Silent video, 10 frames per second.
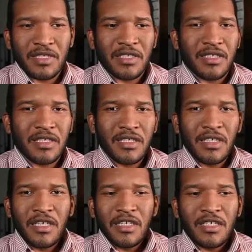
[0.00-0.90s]
to,
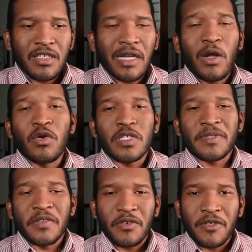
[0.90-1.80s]
that goes up
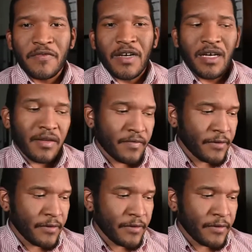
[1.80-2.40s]
to 35,